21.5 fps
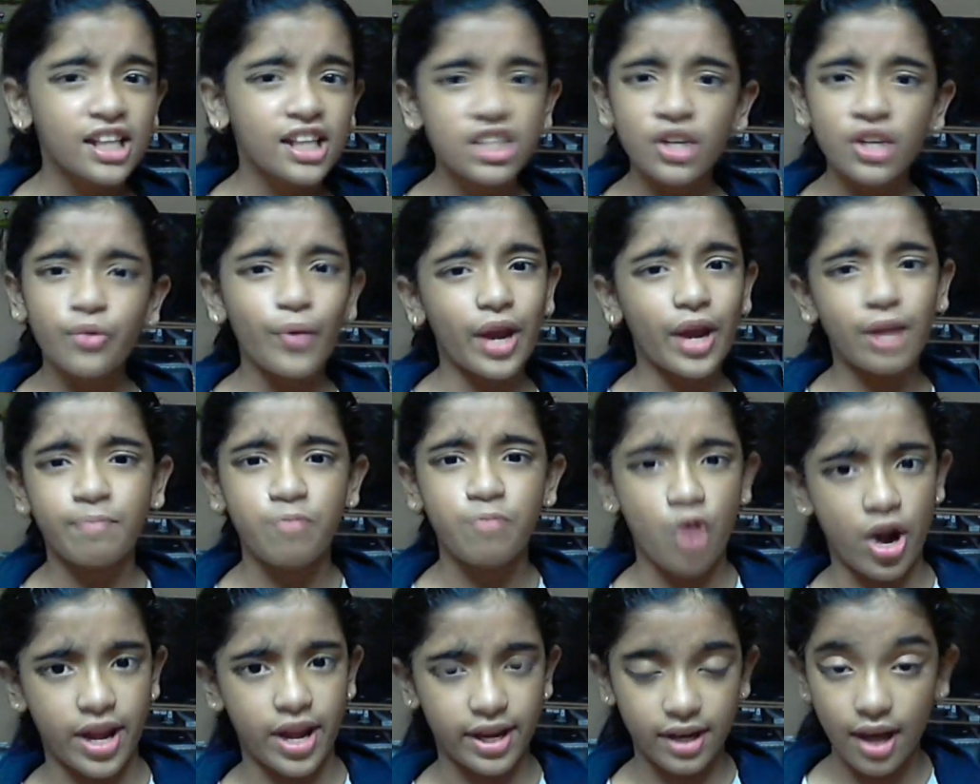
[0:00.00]
It's a
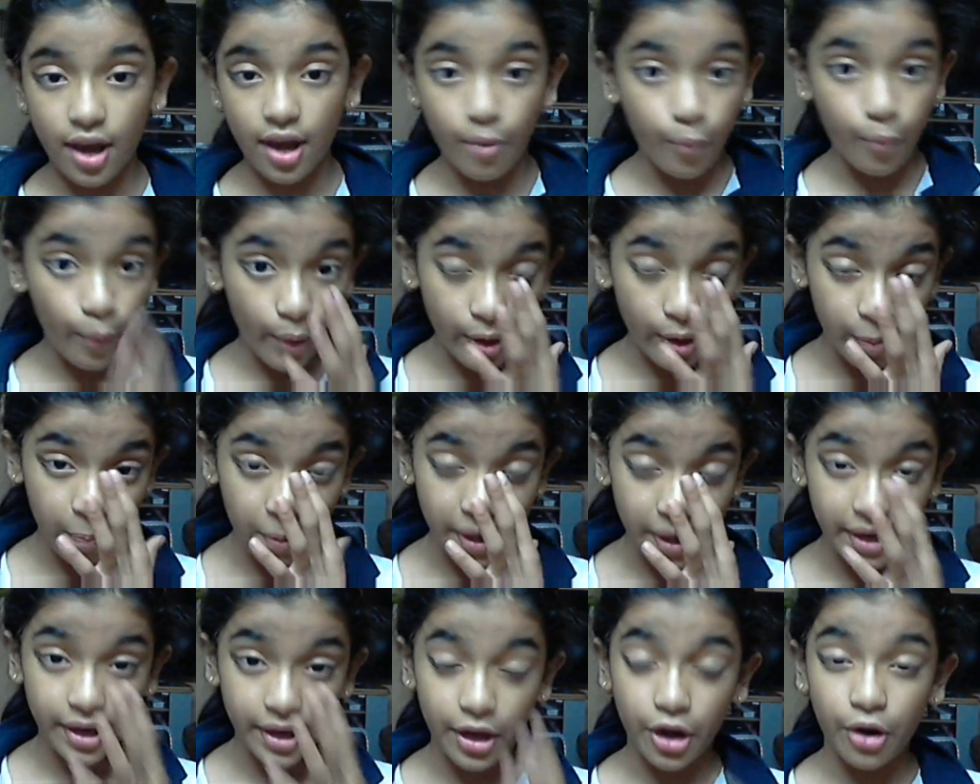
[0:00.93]
great product. When
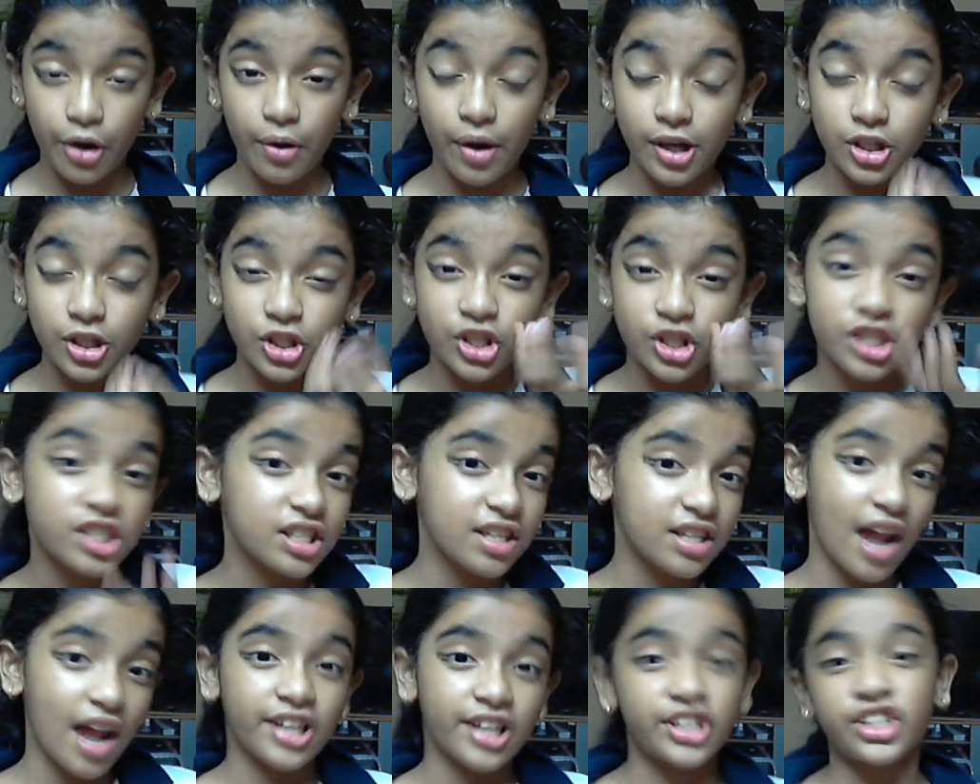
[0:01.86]
you put it here, it
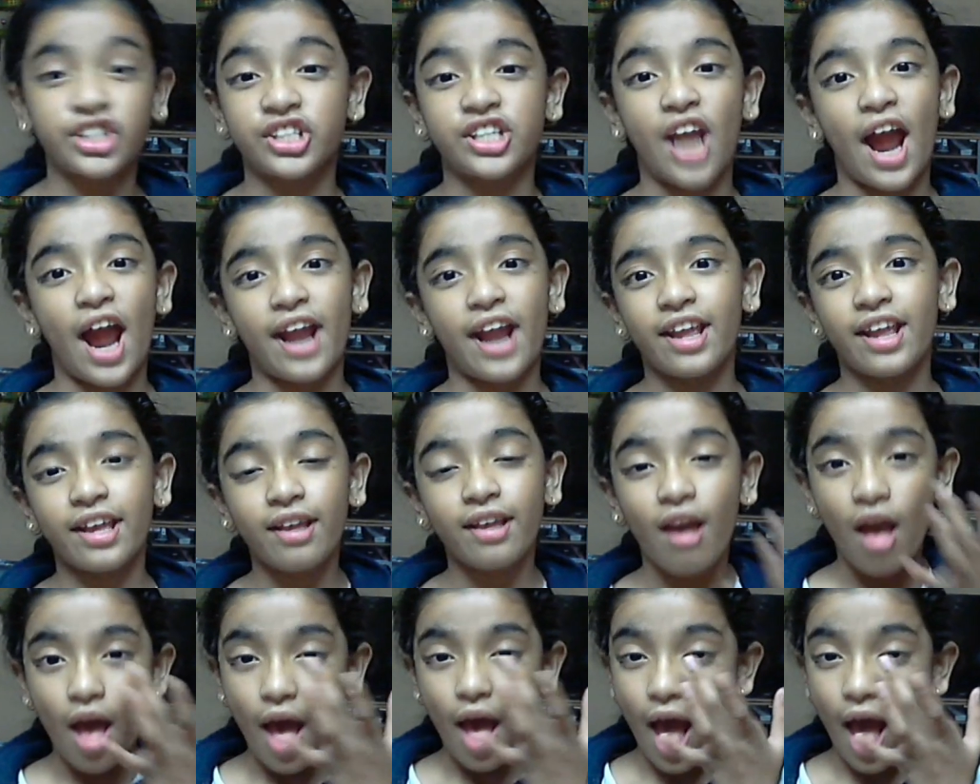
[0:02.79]
starts
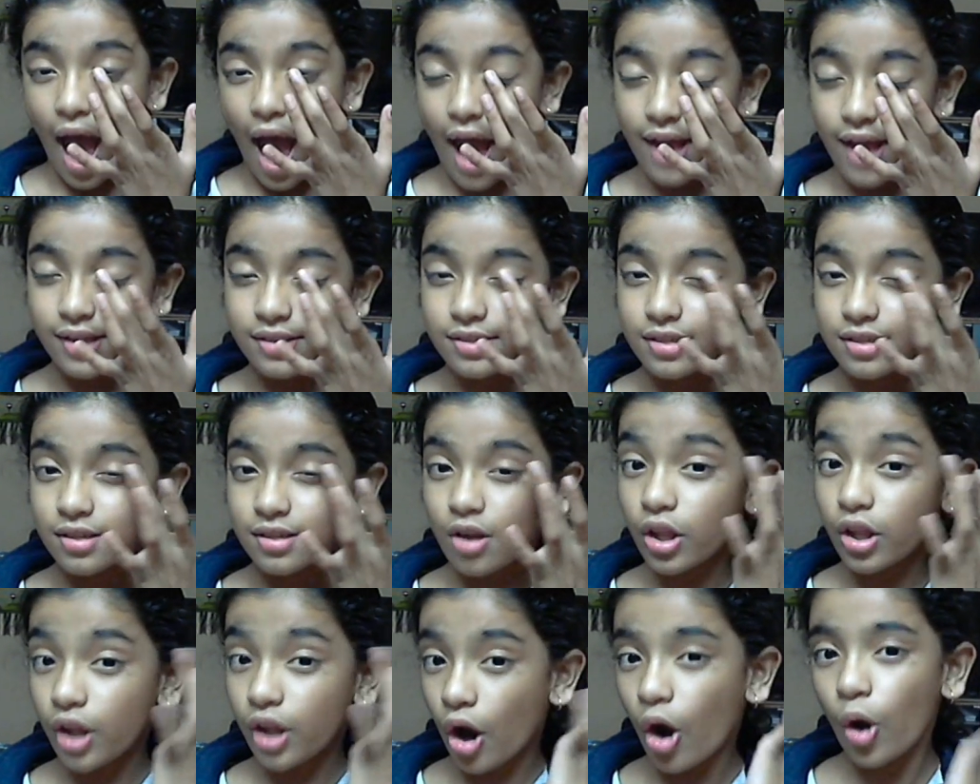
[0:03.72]
shining and
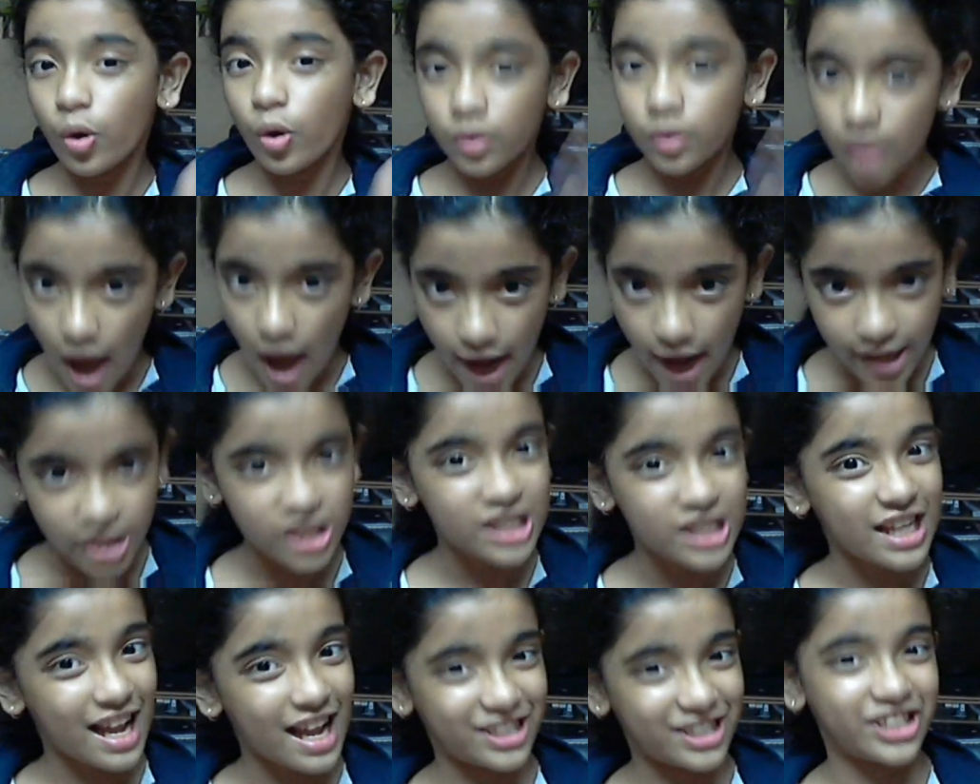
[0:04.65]
the whole eye
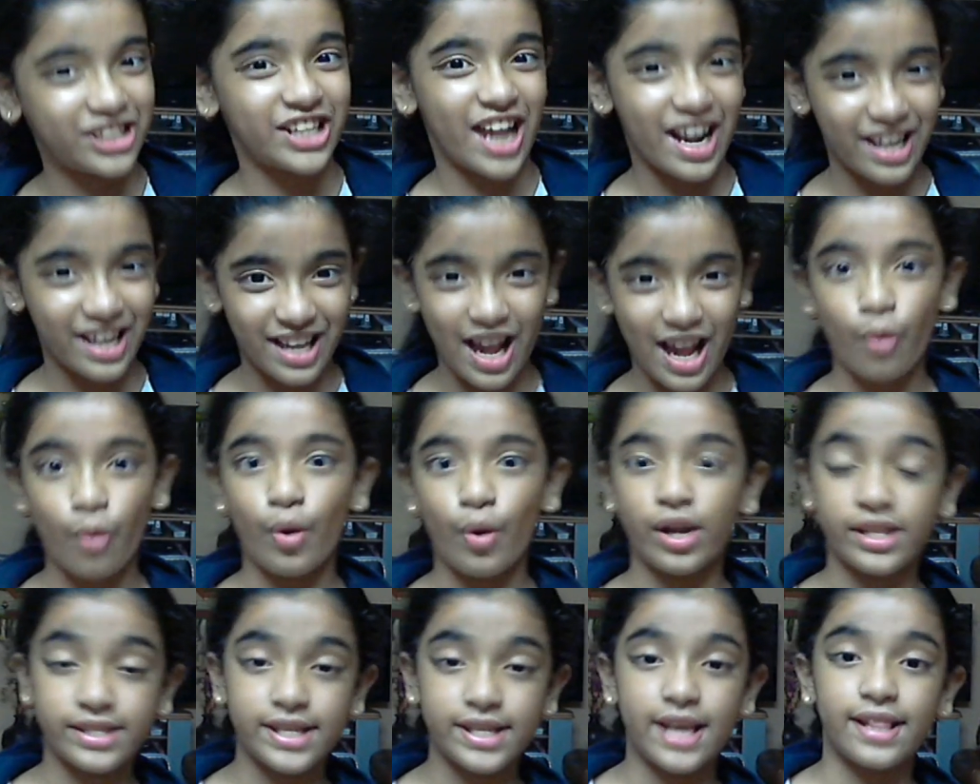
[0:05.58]
starts shining. I
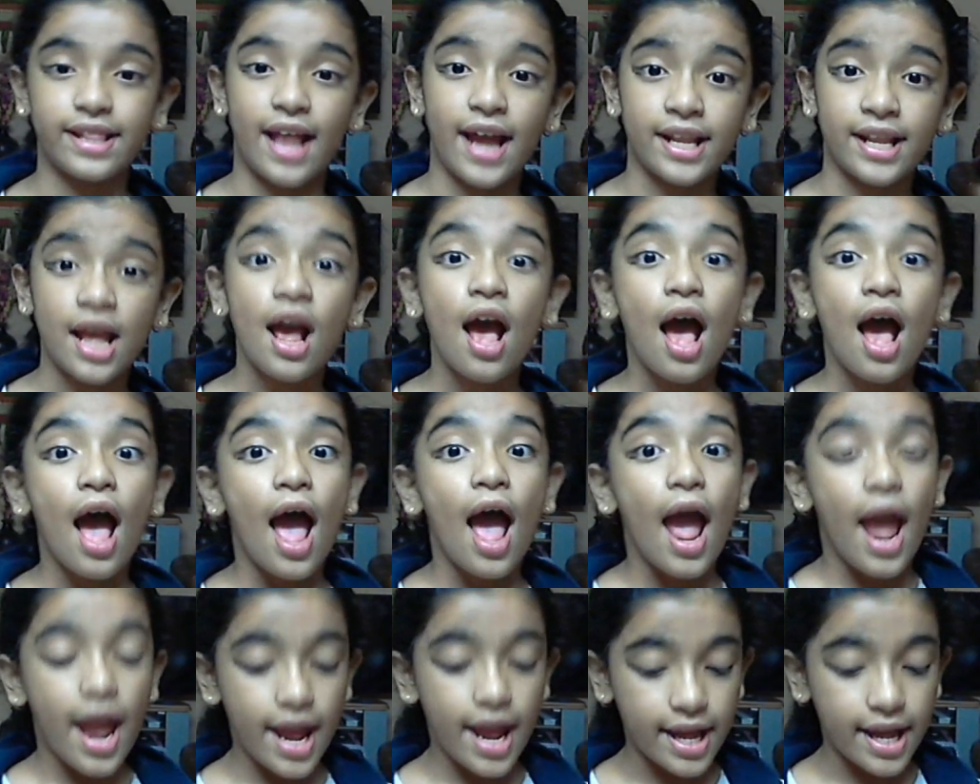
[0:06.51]
want to say that.
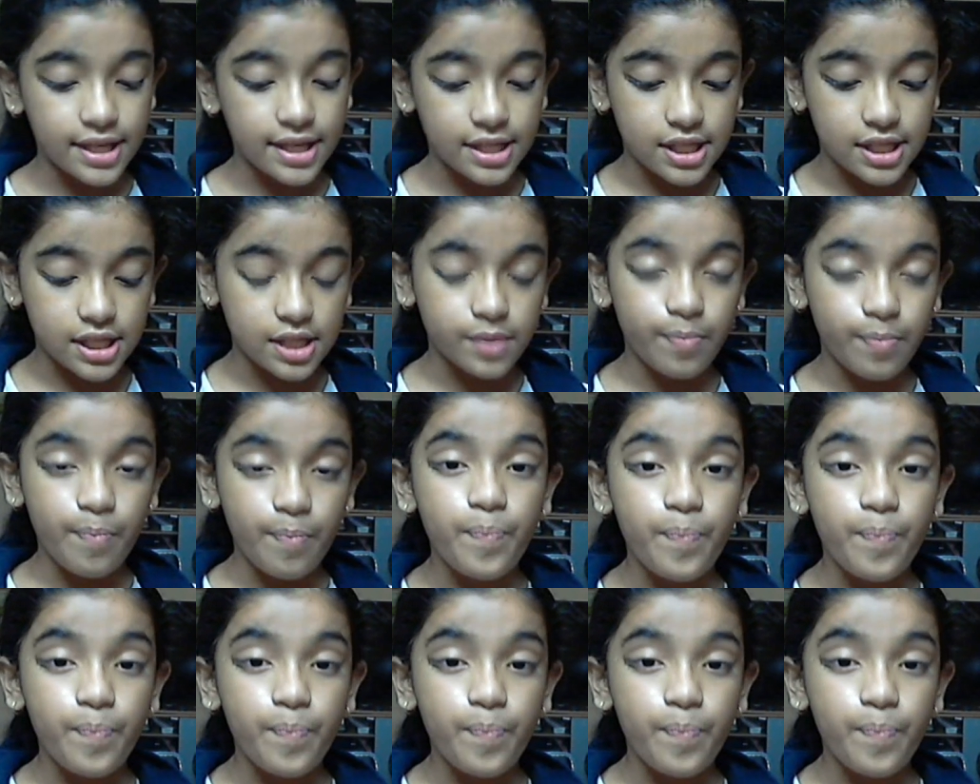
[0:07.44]
And